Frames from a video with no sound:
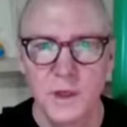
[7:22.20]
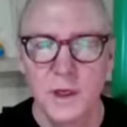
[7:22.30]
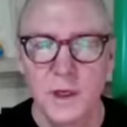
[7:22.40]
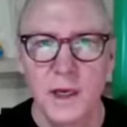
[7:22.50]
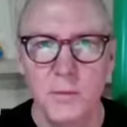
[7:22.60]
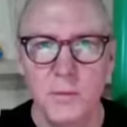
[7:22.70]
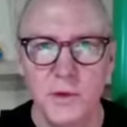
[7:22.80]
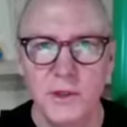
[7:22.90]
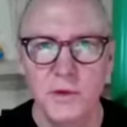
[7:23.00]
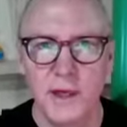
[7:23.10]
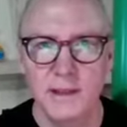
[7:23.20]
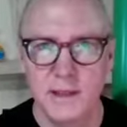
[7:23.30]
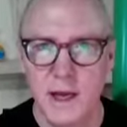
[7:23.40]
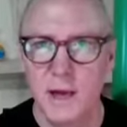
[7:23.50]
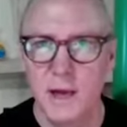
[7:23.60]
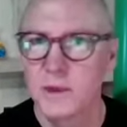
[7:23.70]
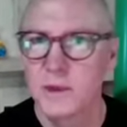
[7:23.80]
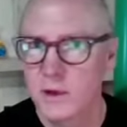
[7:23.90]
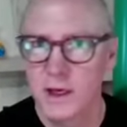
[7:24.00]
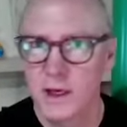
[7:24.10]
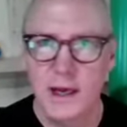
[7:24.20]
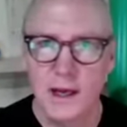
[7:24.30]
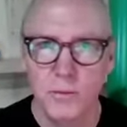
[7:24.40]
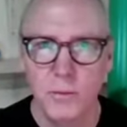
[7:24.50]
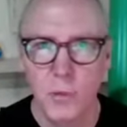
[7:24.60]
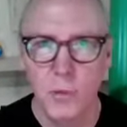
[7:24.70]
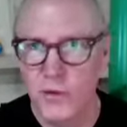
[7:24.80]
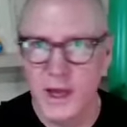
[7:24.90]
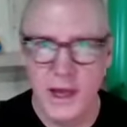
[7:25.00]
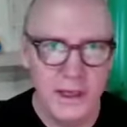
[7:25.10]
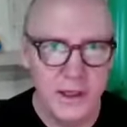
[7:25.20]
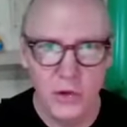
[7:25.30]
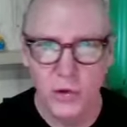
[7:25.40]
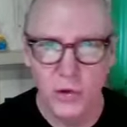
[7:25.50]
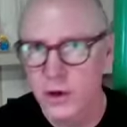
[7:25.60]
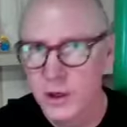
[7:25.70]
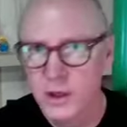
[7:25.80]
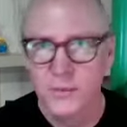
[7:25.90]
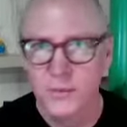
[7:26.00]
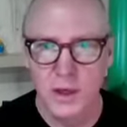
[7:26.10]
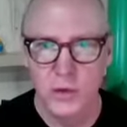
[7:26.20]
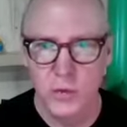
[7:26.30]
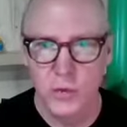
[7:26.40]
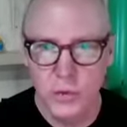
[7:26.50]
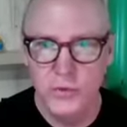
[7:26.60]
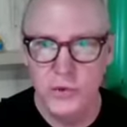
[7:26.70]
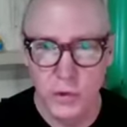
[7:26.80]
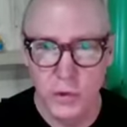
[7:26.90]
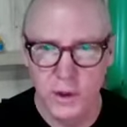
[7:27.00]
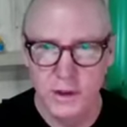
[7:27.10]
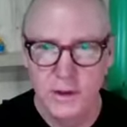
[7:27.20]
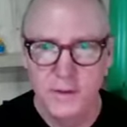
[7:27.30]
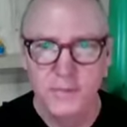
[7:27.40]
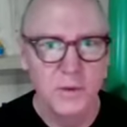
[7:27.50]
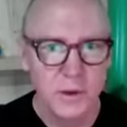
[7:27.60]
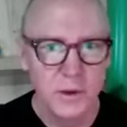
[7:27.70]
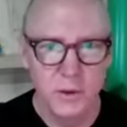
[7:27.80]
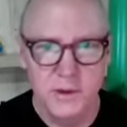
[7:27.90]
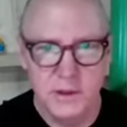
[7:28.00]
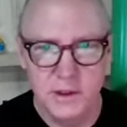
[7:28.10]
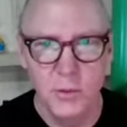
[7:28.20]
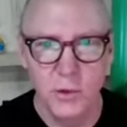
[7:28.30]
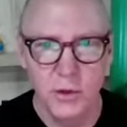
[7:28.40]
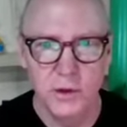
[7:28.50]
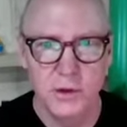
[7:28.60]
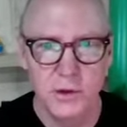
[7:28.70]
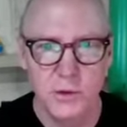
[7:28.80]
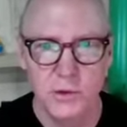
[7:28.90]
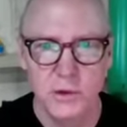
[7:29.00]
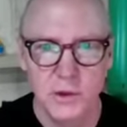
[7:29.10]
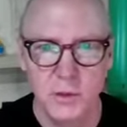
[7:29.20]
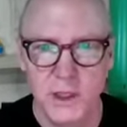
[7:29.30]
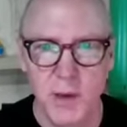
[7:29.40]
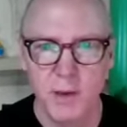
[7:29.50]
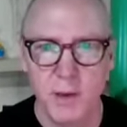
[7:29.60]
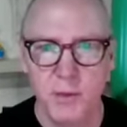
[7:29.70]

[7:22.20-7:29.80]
Yeah, music of that time, kind of had more of an angular kind of groove to it, similar to bebop.